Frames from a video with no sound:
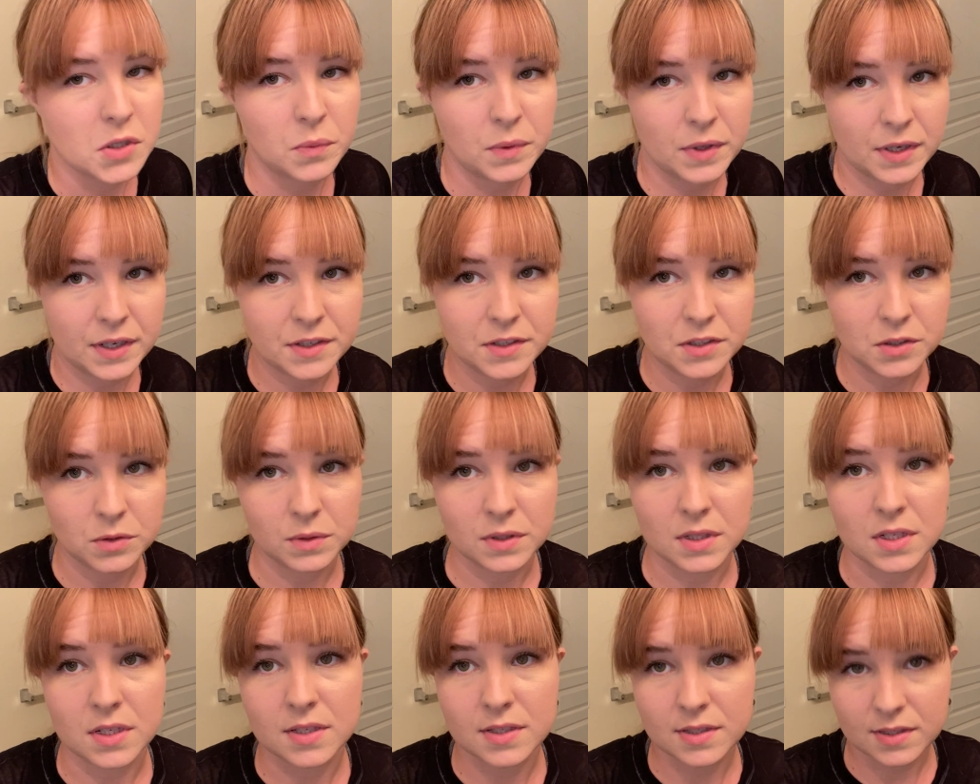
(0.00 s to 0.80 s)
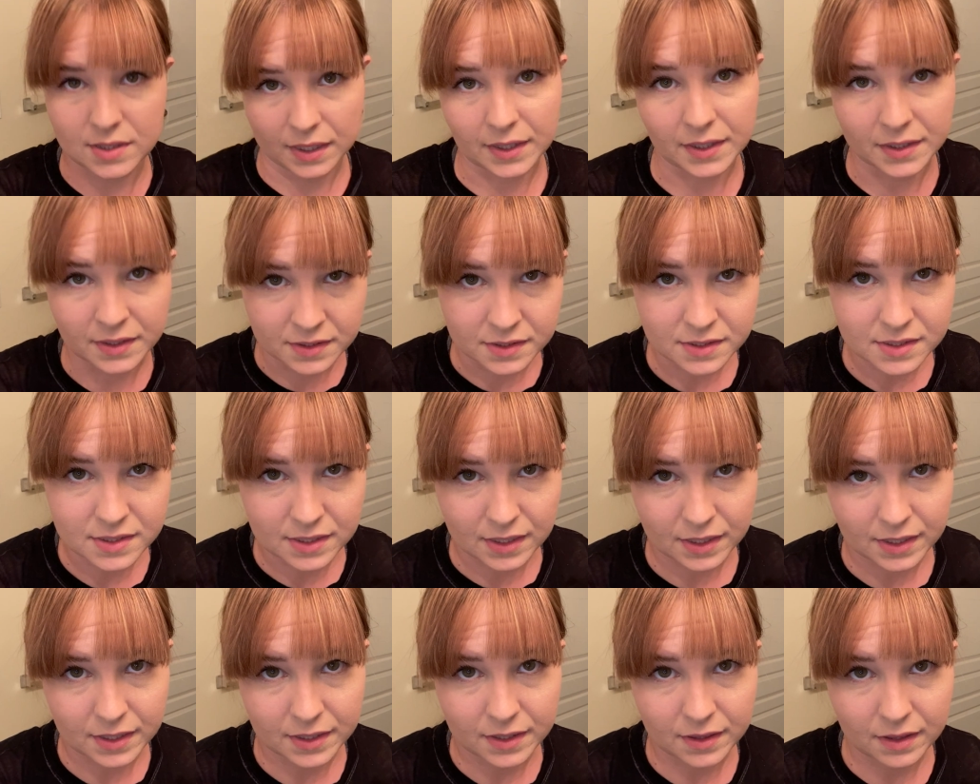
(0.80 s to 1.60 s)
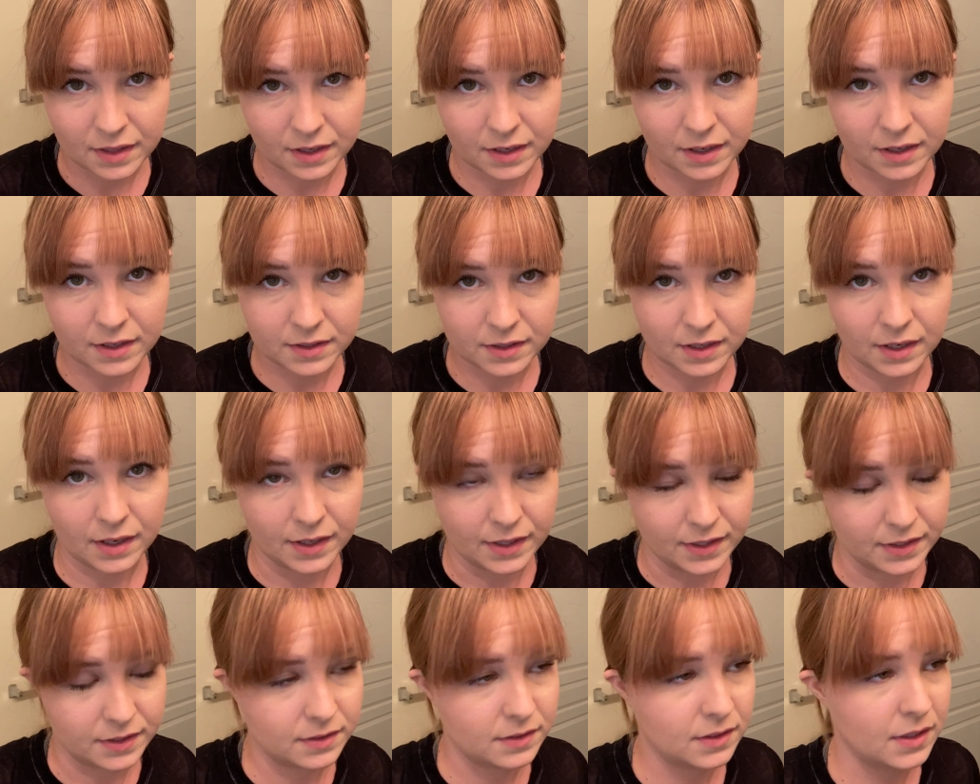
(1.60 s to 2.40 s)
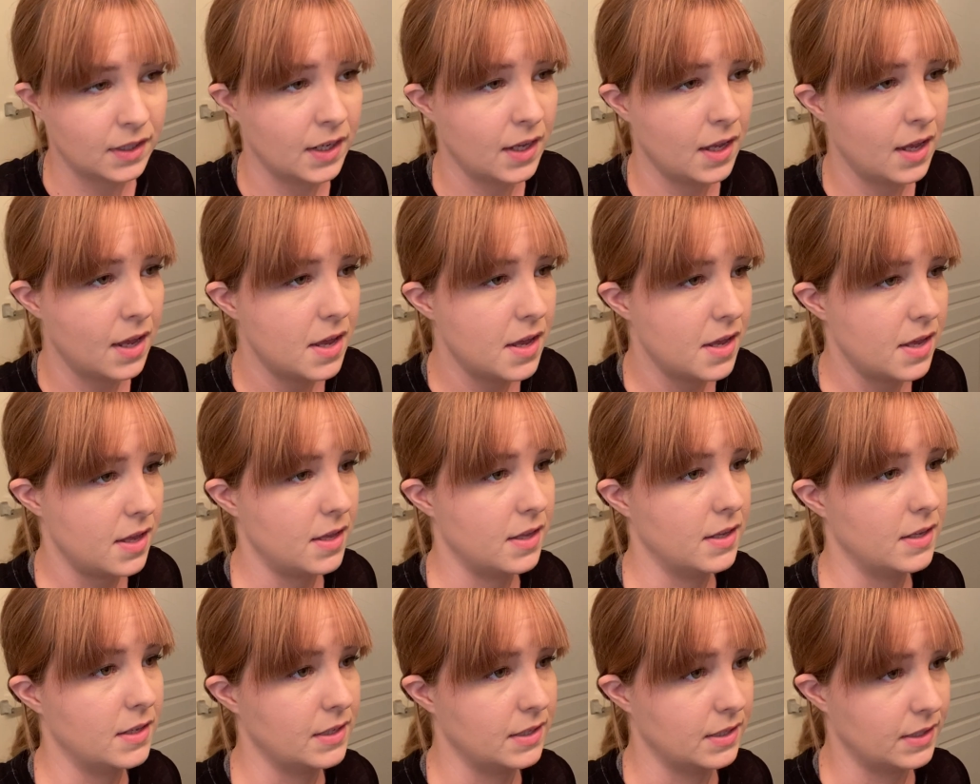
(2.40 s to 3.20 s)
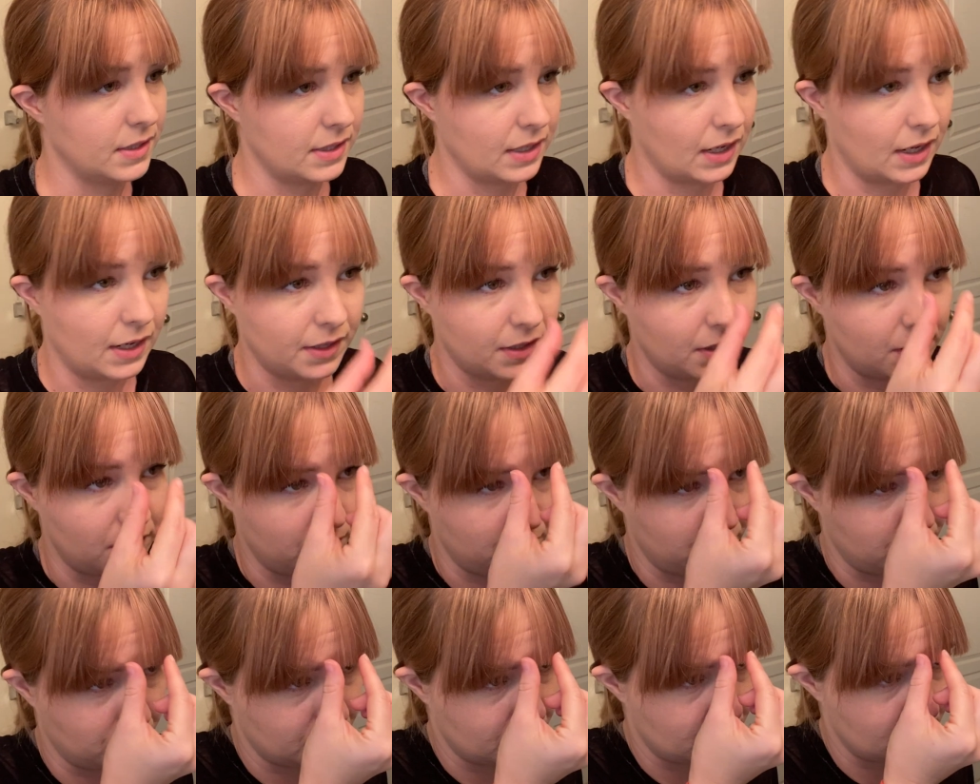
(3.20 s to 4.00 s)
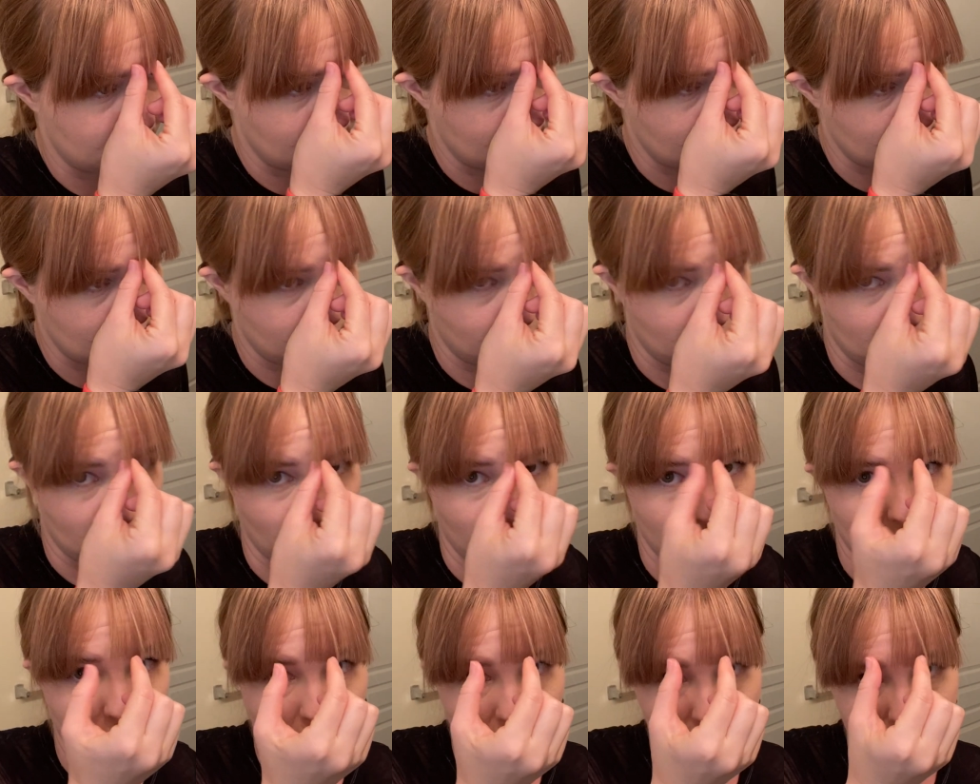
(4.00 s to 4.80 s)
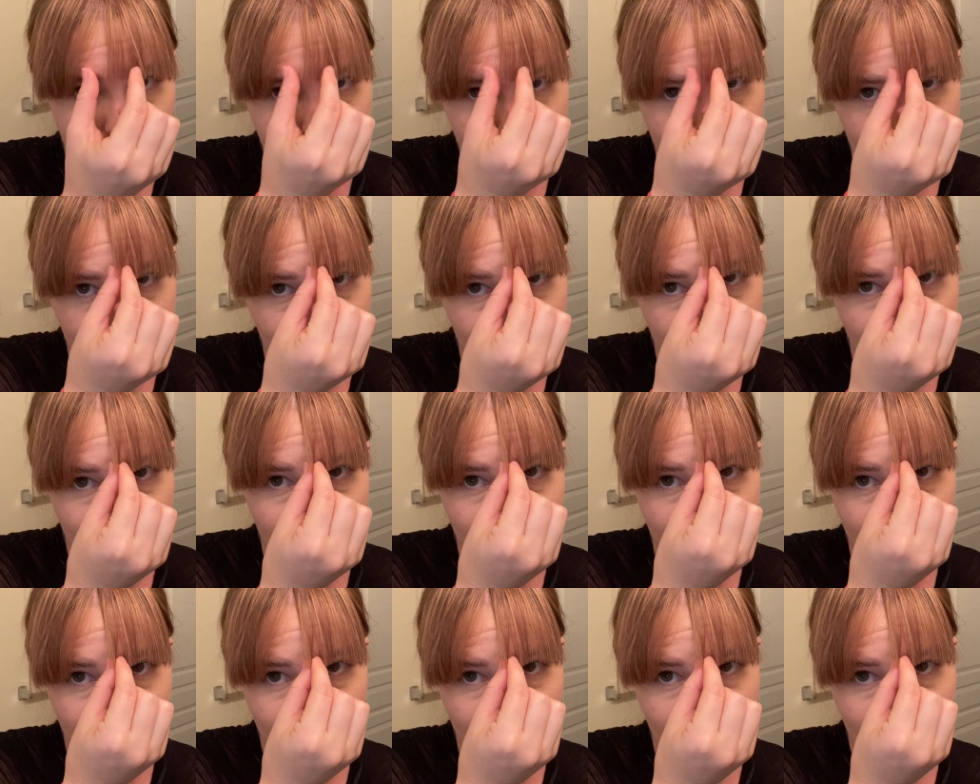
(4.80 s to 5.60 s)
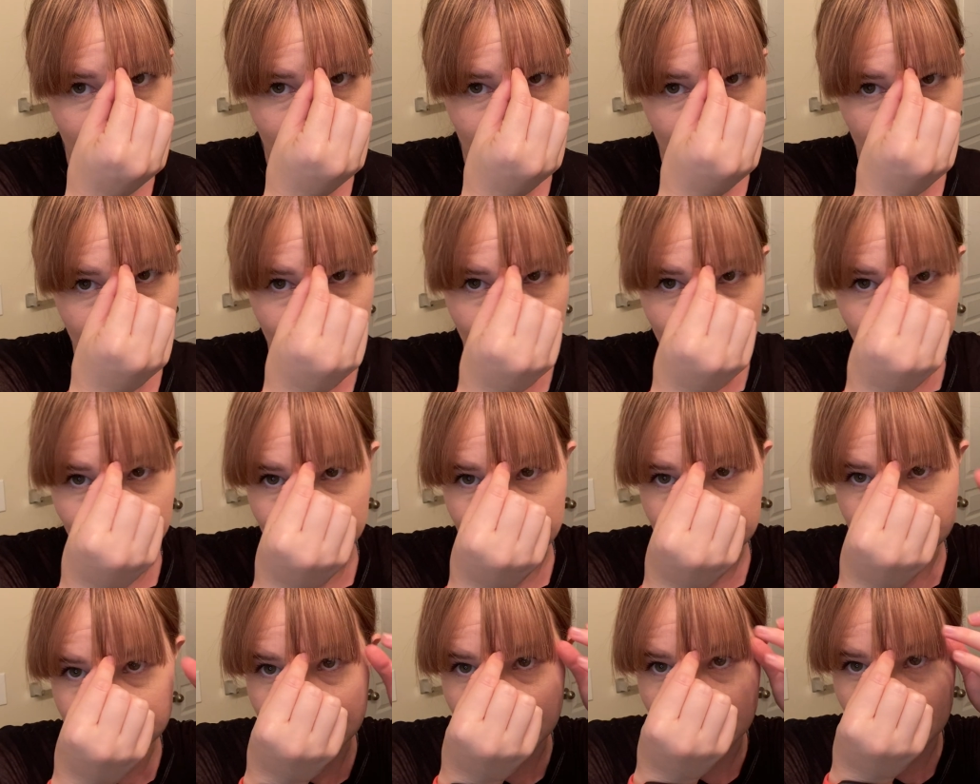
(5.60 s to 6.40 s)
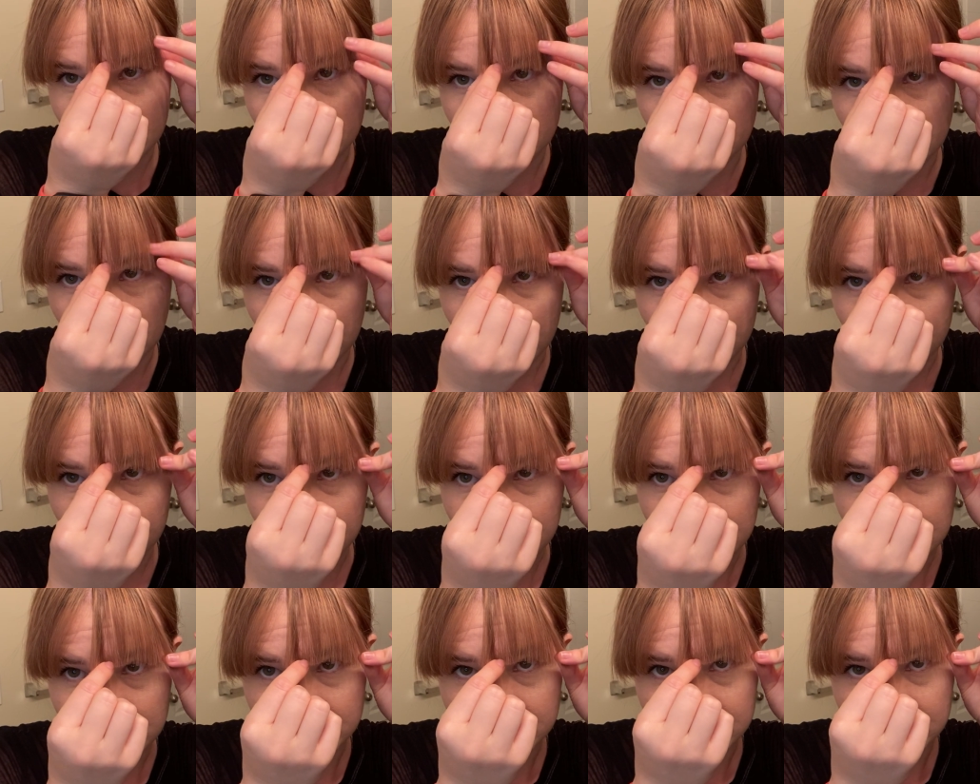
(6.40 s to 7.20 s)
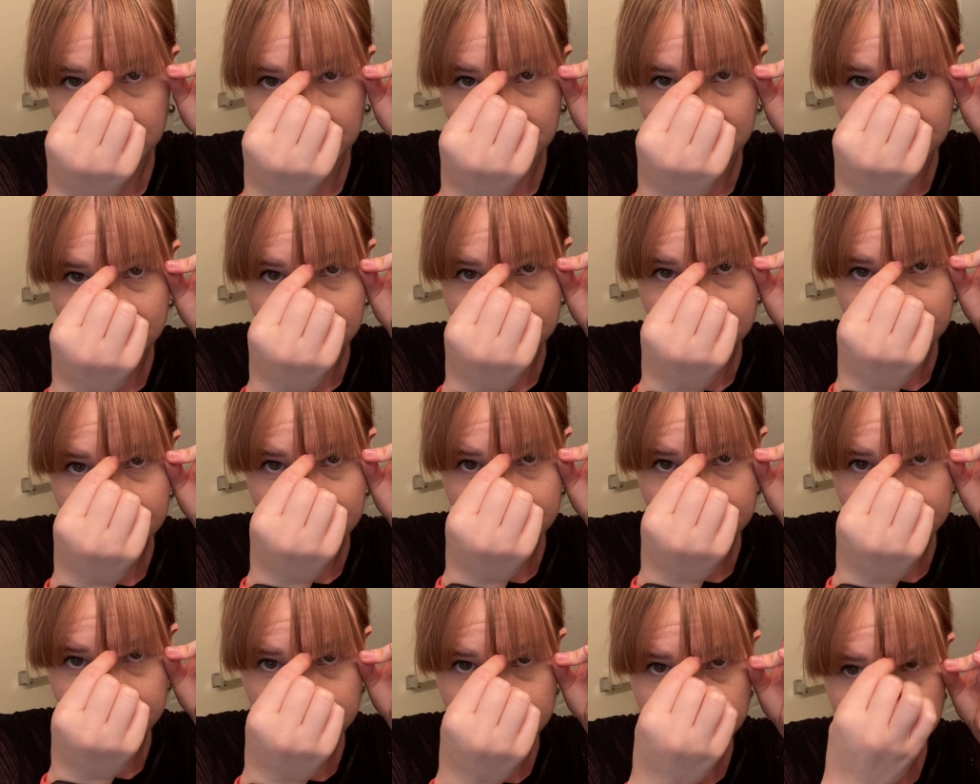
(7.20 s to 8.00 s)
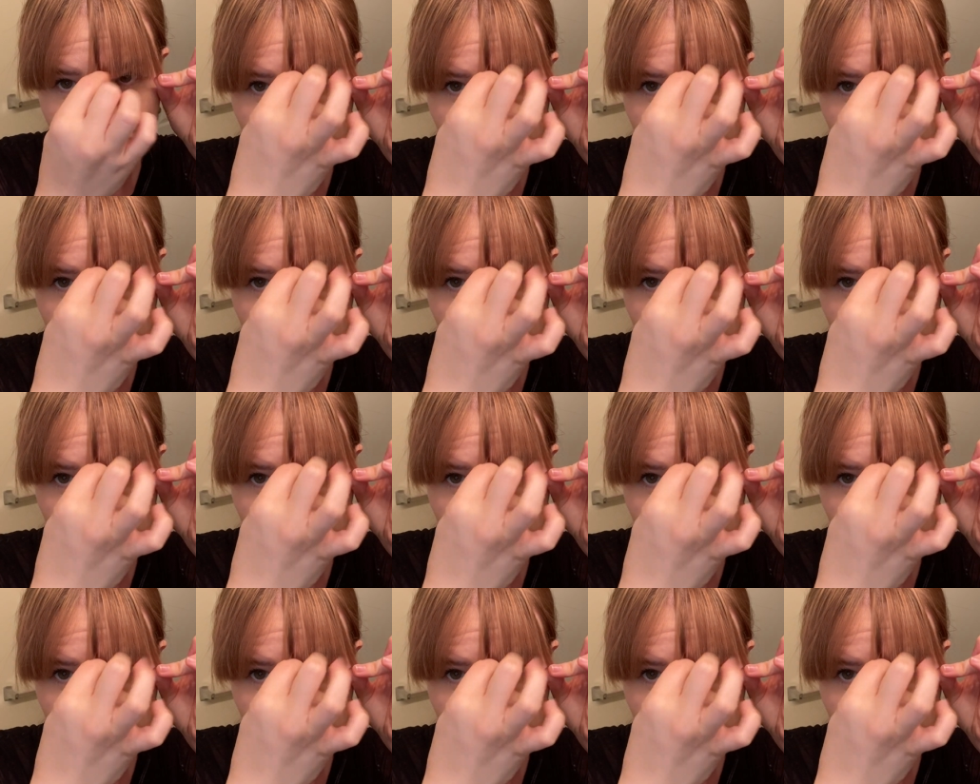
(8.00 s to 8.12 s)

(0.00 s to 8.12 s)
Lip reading: what I do with the second side that I cut is I use this middle part and this end part as a guide.